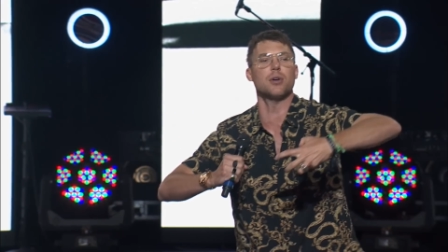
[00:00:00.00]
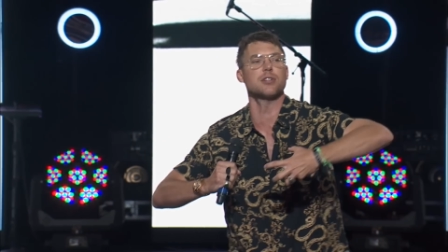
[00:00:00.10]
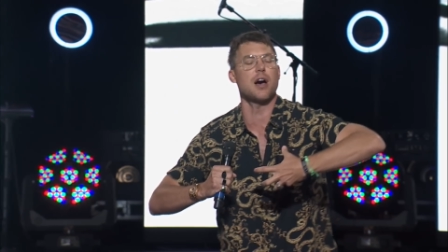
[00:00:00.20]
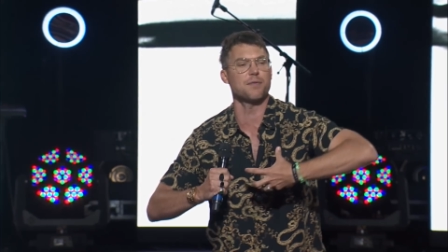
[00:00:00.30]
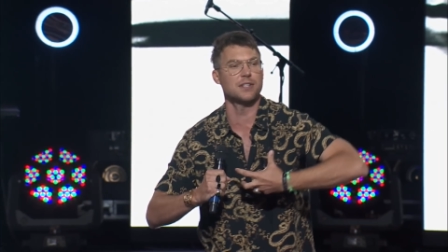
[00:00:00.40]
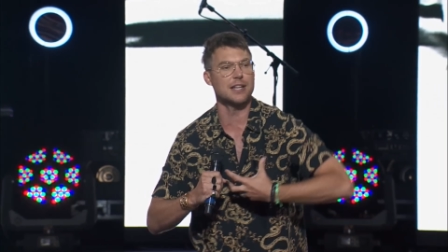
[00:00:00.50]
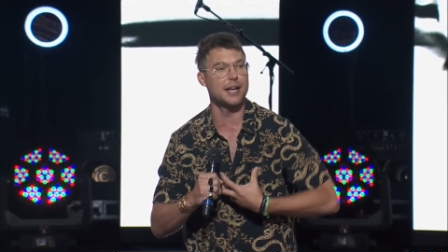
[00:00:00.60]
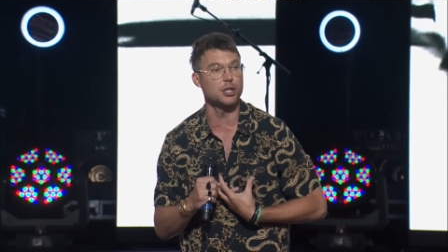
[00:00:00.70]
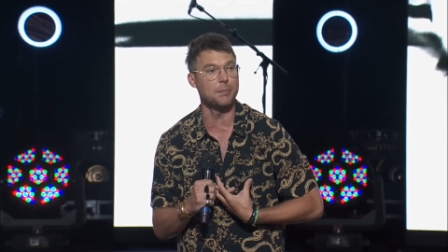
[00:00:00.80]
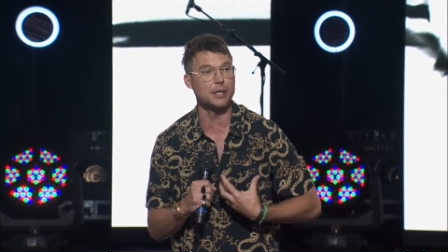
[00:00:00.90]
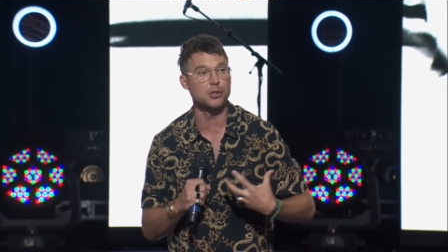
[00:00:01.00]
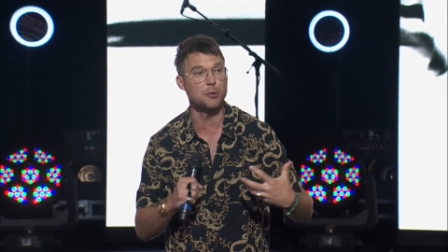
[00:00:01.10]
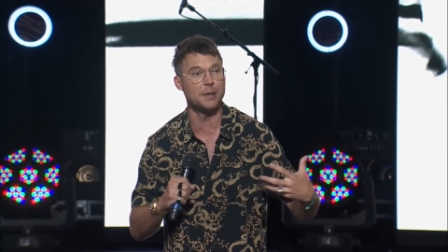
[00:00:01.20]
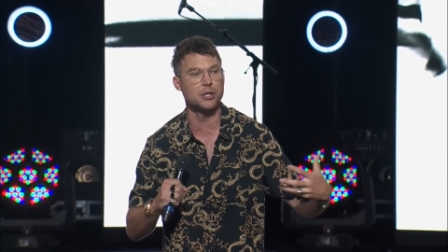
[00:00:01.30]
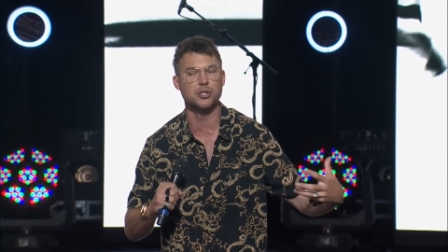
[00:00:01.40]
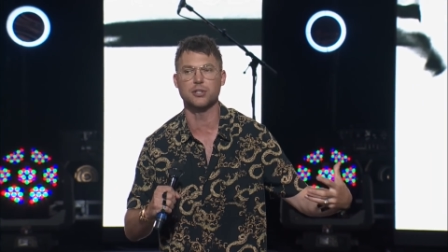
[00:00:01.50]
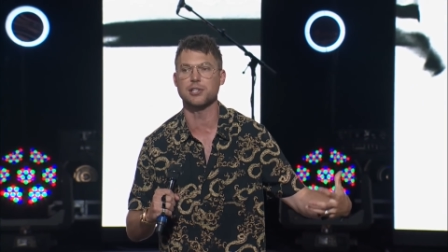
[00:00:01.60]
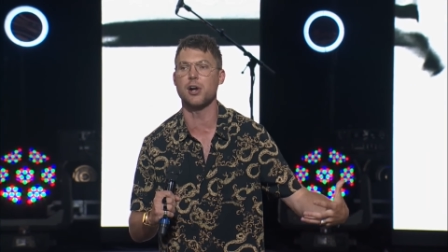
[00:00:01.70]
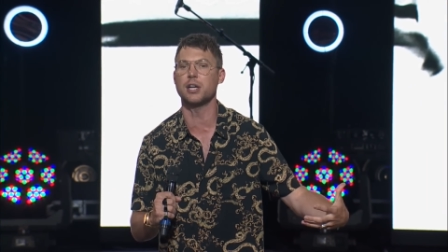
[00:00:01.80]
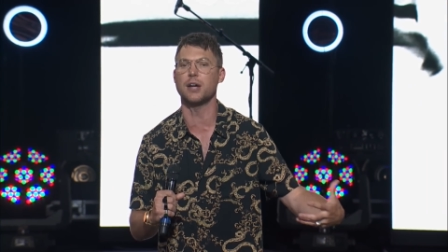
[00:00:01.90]
goes off inside of you because you've been in
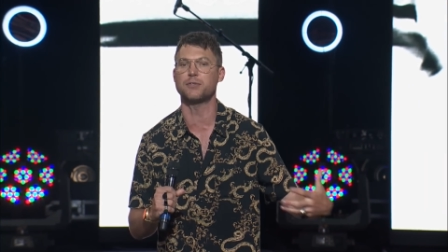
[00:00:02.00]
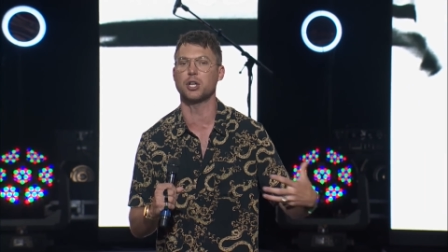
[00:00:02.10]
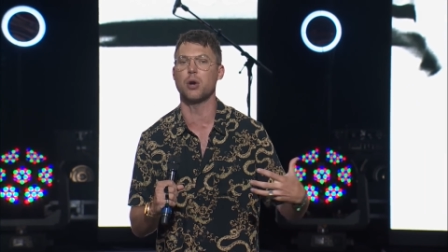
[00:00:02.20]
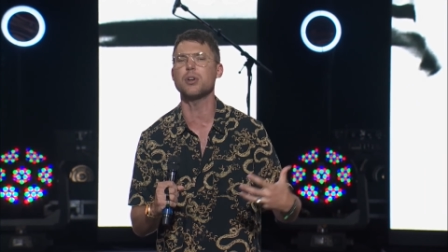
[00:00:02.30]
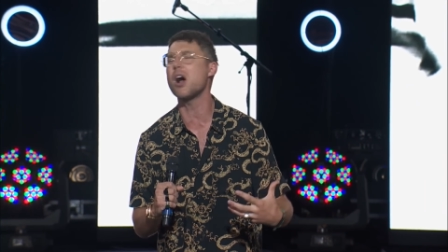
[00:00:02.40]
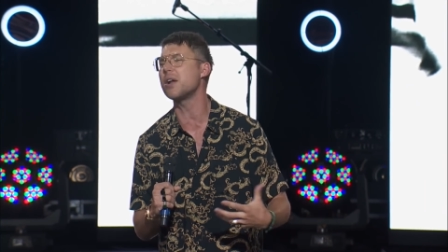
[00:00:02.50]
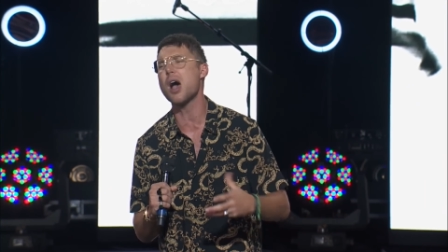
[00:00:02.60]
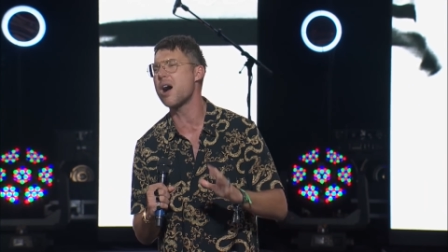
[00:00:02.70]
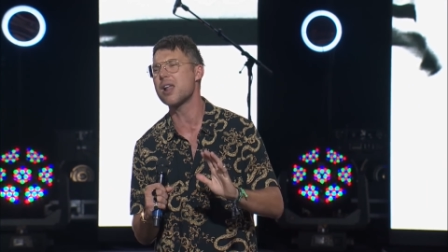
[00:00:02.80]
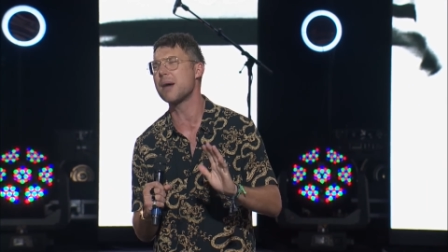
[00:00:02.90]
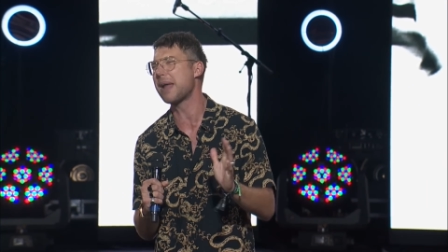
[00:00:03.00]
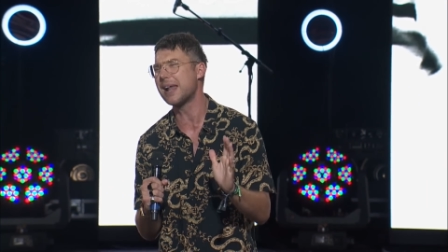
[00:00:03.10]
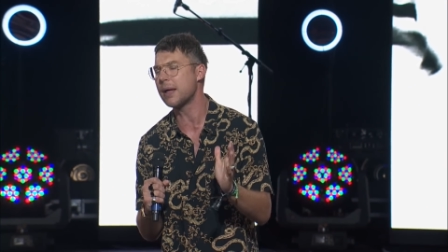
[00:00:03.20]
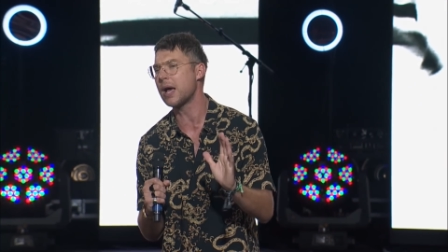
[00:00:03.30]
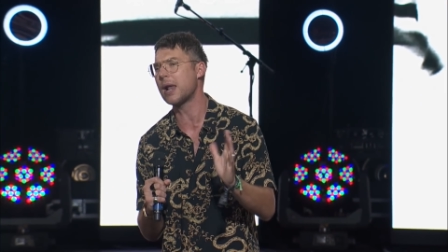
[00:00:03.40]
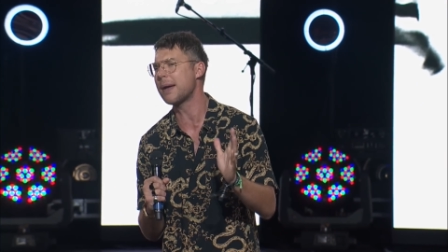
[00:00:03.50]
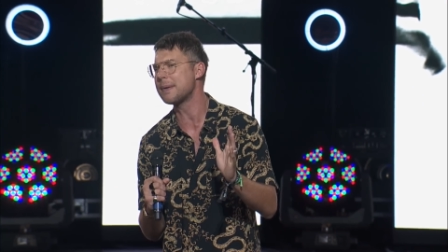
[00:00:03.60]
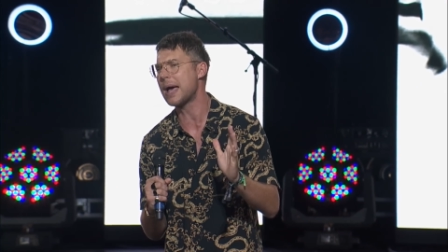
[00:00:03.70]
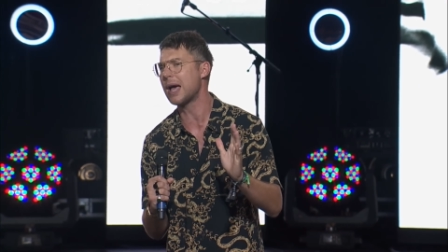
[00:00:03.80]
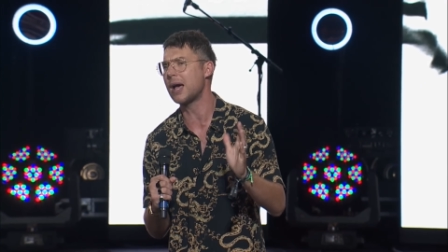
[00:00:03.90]
church long enough to go, No, no, no I'm not, uh, uh,
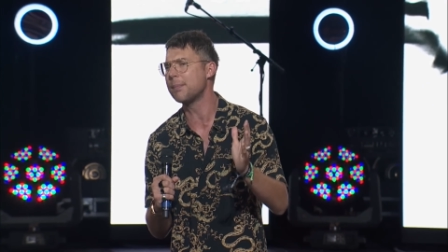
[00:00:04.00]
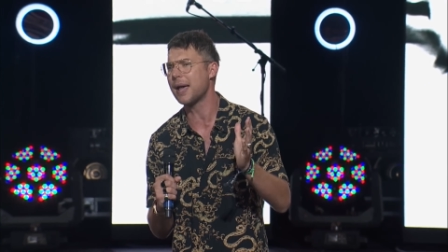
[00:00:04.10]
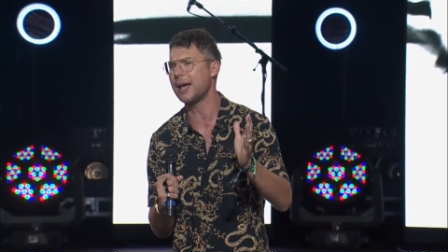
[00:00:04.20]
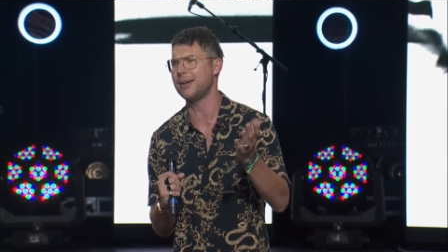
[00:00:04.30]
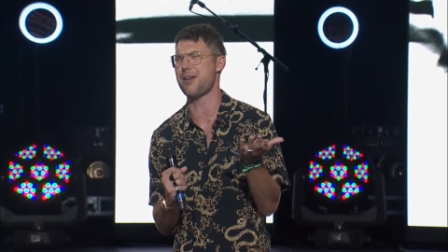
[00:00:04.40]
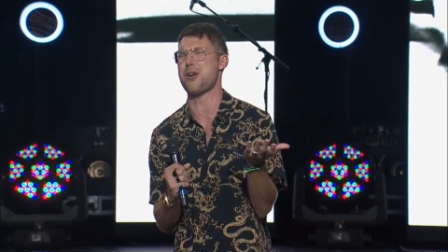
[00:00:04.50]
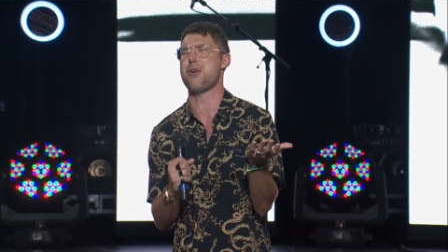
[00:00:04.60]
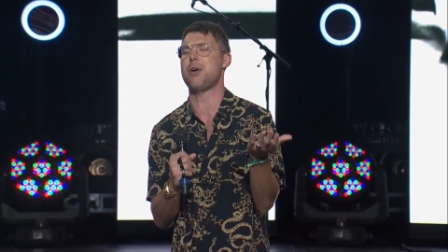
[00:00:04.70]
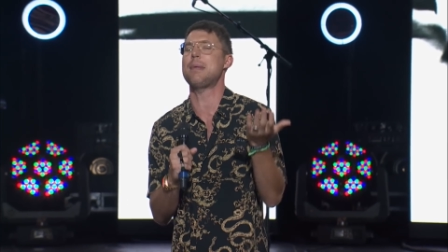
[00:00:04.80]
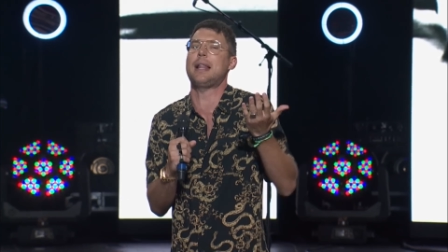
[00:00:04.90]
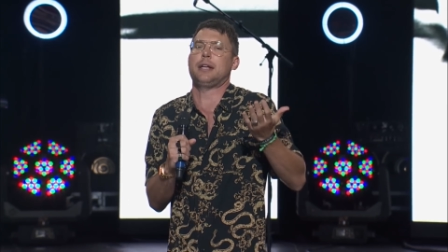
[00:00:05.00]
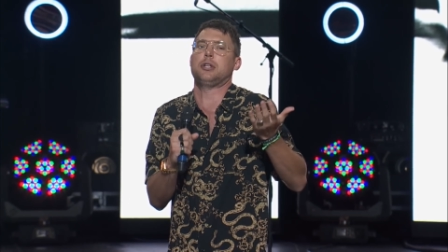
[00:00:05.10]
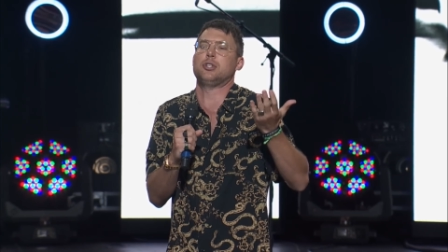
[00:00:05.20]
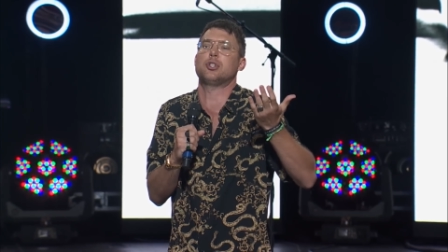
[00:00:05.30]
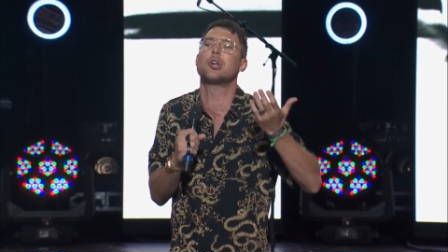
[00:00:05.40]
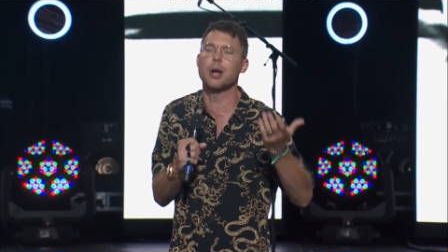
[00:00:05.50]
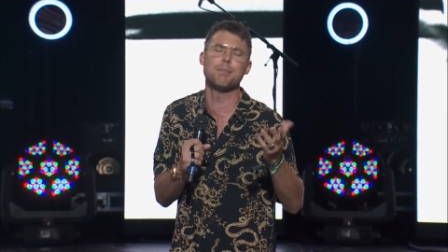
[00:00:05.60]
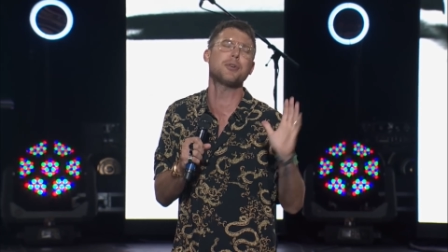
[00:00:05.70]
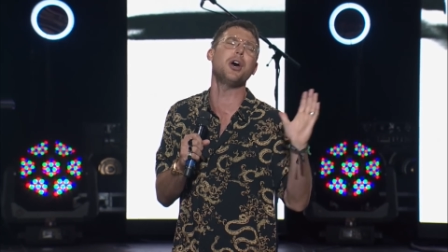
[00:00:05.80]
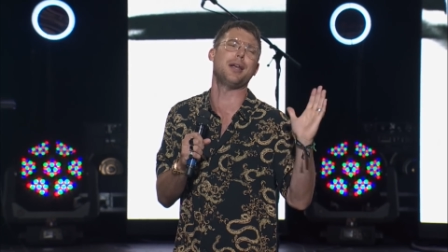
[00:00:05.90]
I'm not, I'm not, no, I'm not like discouraged.
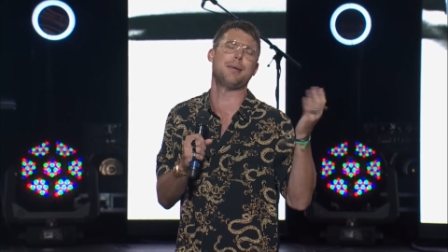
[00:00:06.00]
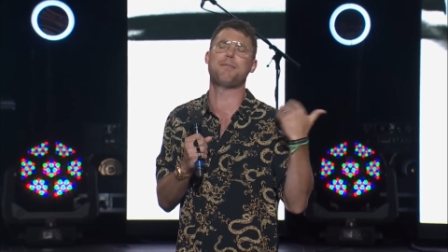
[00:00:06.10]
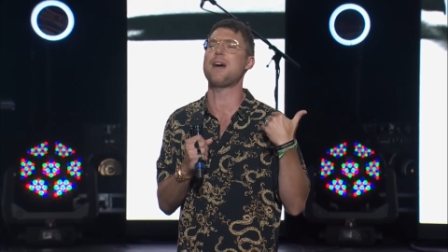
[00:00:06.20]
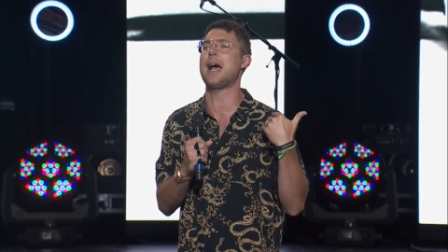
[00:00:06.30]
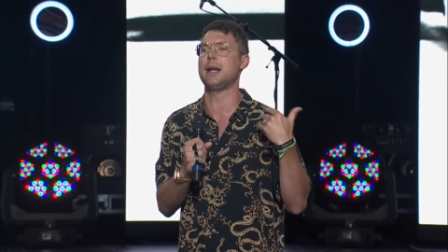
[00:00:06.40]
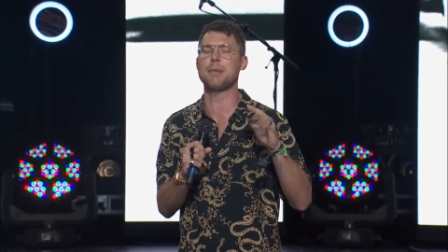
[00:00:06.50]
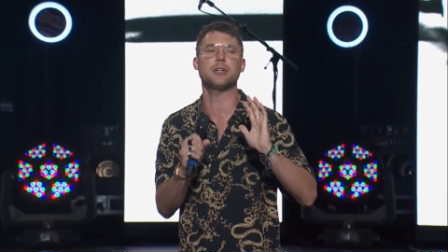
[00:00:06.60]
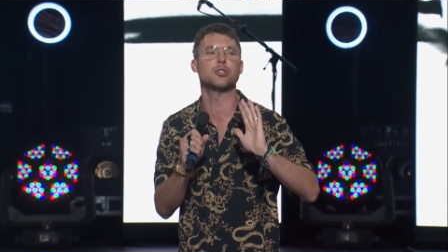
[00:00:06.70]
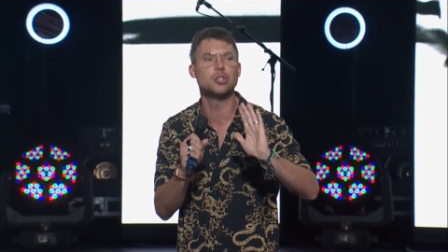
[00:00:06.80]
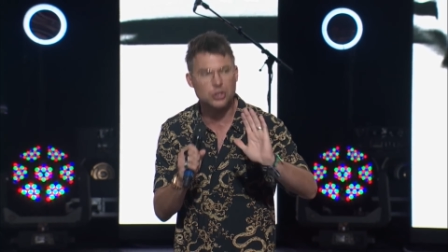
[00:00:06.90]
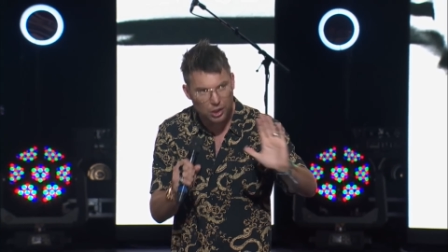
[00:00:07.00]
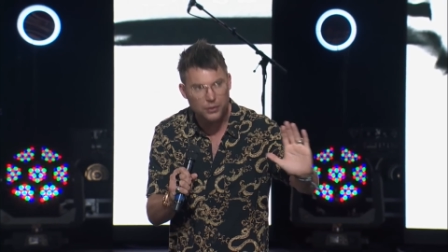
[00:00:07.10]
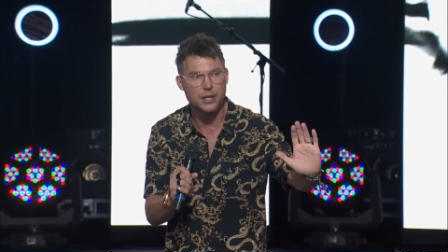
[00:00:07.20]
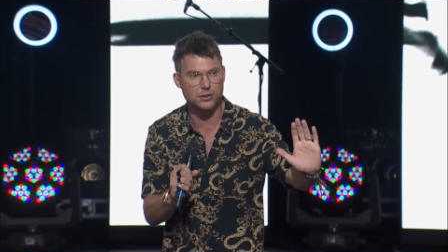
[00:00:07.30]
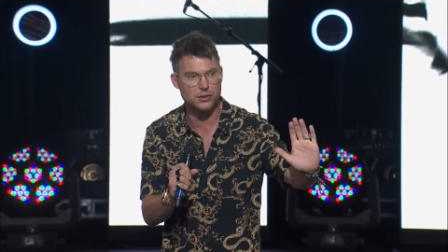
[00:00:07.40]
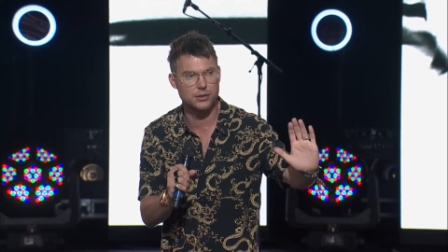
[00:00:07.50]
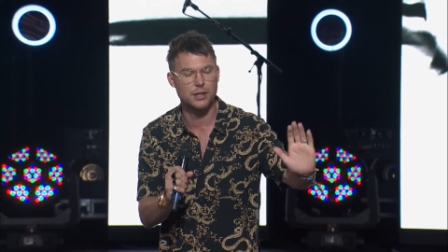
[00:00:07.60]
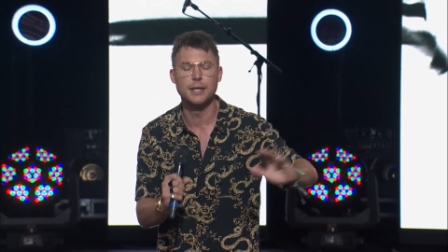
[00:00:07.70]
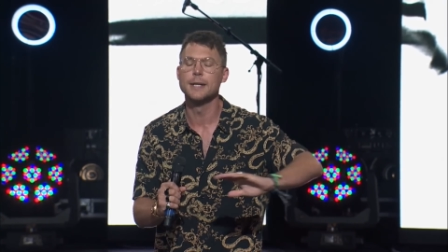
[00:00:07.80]
I'm good, I'm fine, I'm not discouraged.